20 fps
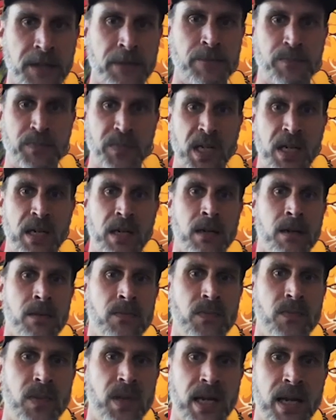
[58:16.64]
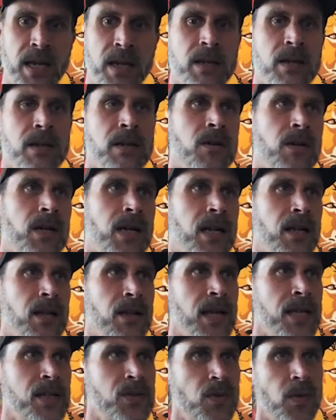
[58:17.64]
That, you know, kind of
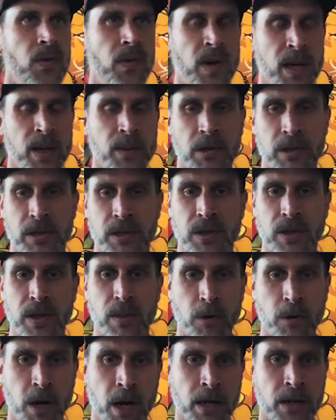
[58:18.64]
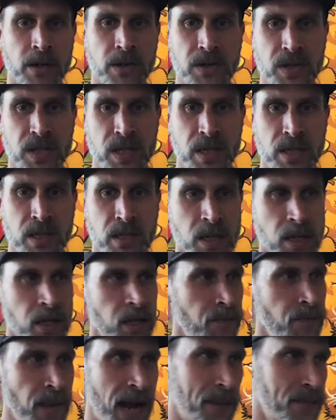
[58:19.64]
that's what we're able to do at Bronner's and
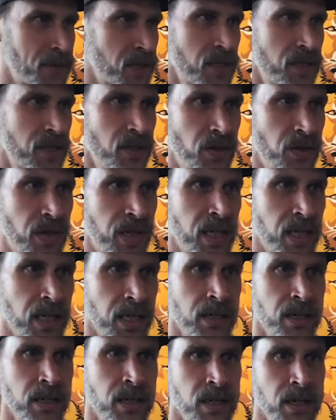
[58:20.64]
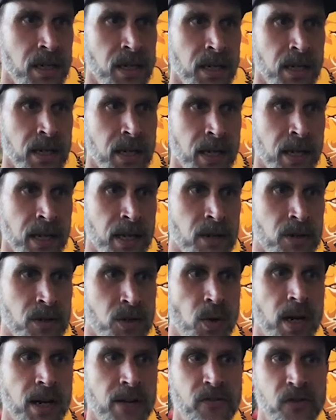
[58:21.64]
MAPS is doing. And there's
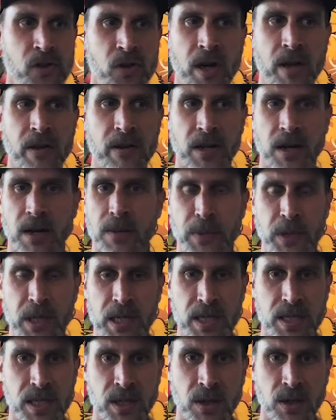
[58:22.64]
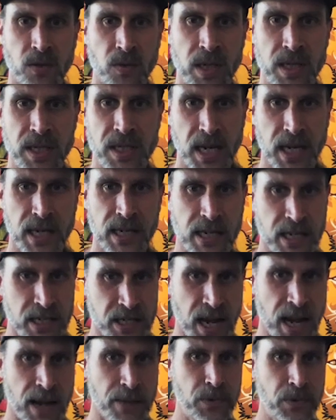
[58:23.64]
quite a few other companies, you know, really setting the
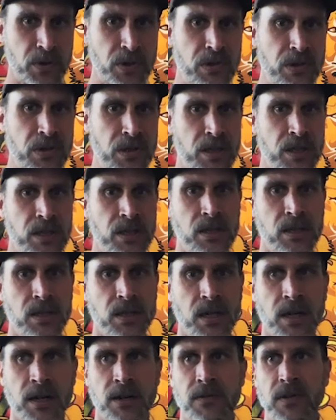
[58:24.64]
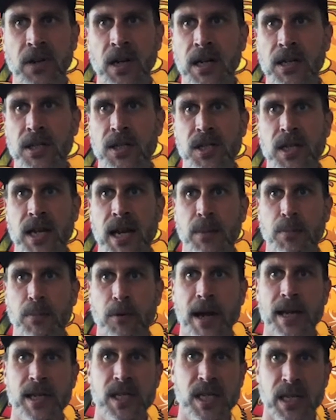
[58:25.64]
example of just kind of
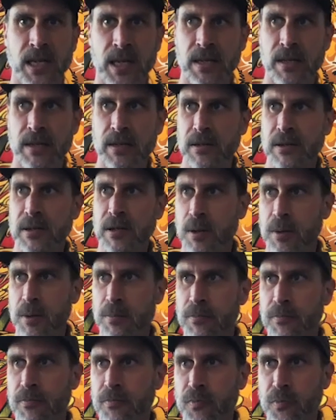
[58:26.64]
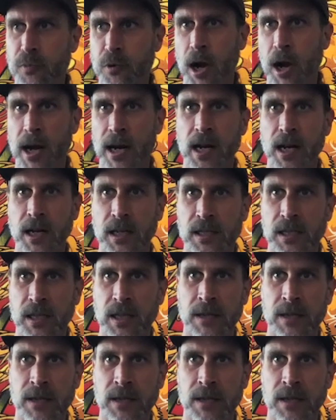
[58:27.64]
pricing into your product,